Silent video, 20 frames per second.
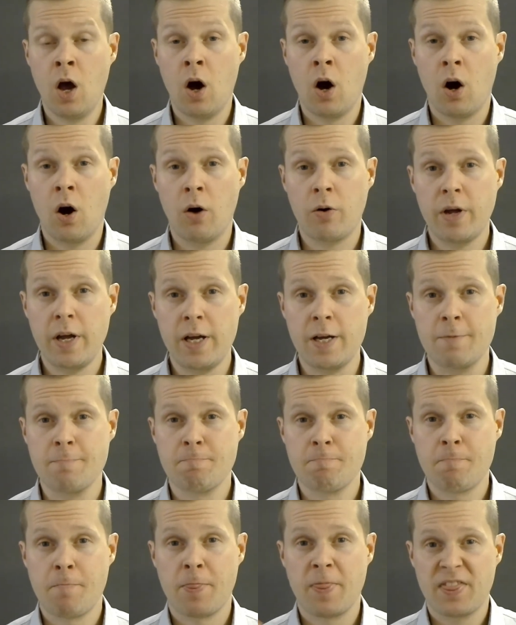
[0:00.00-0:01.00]
Okay,
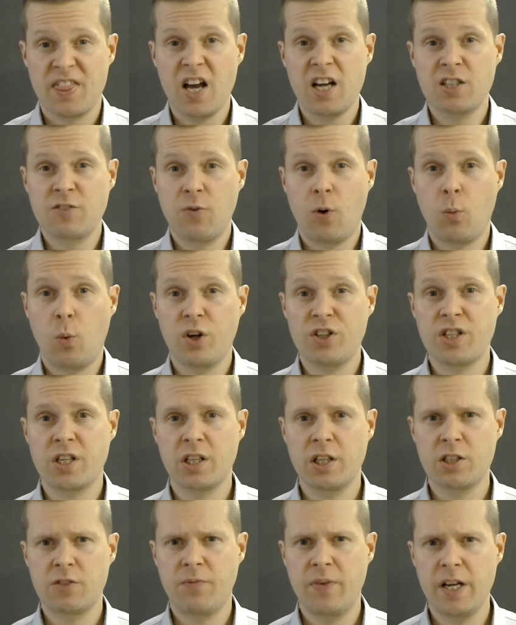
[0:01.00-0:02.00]
thanks for watching
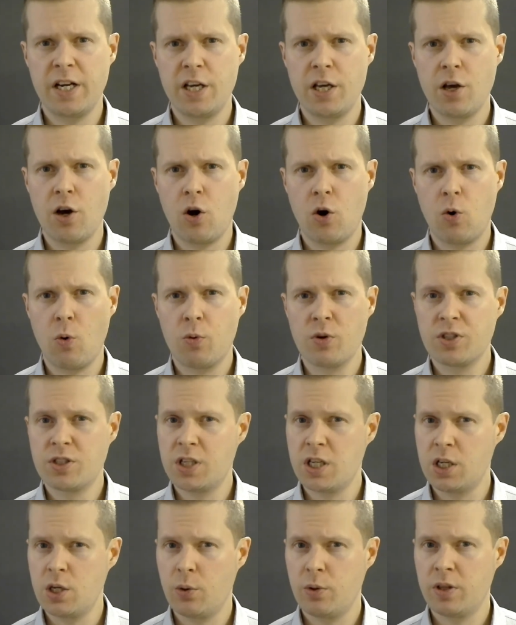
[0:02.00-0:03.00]
this video.
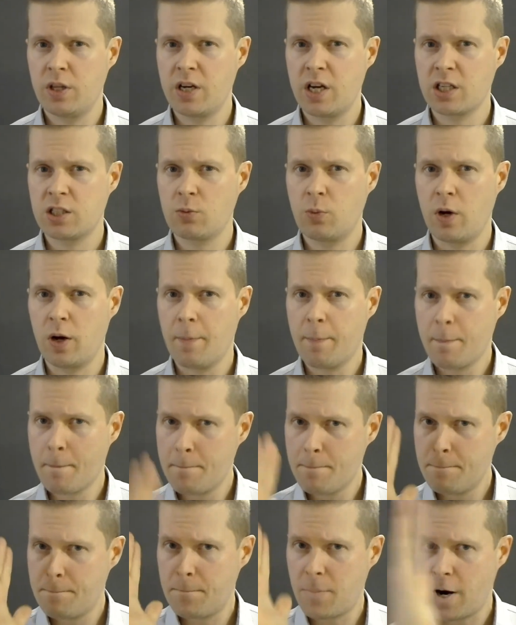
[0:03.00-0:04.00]
See you in the next one.
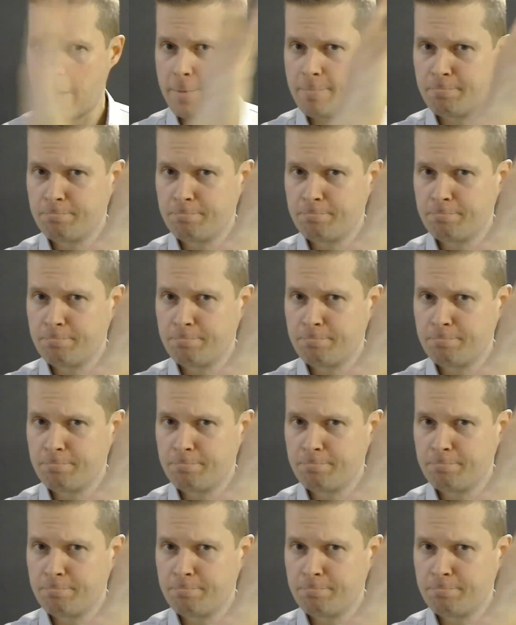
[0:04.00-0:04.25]
Bye.